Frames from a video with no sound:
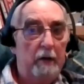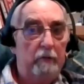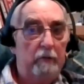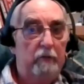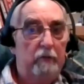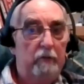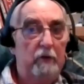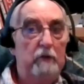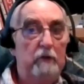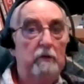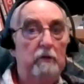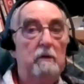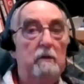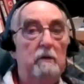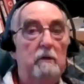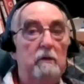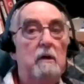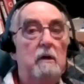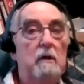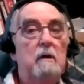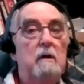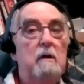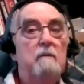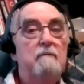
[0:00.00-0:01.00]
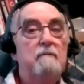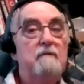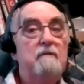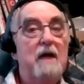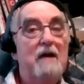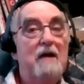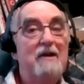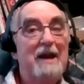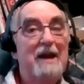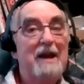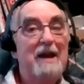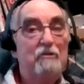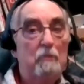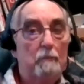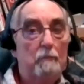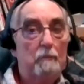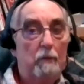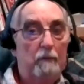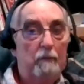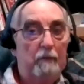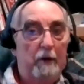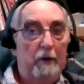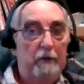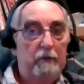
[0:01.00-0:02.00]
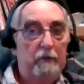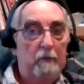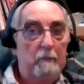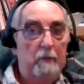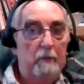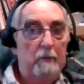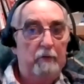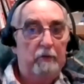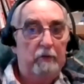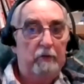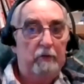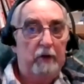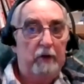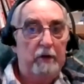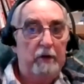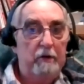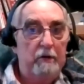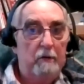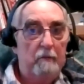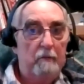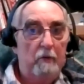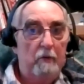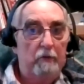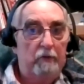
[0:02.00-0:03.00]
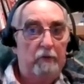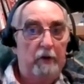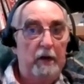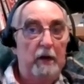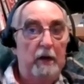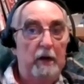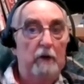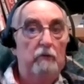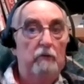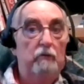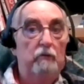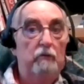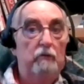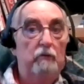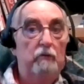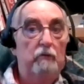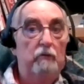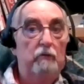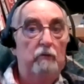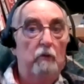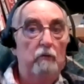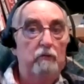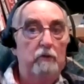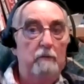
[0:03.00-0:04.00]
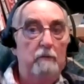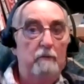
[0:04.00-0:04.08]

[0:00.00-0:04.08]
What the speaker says: She's a foundation professor at Michigan State University and associate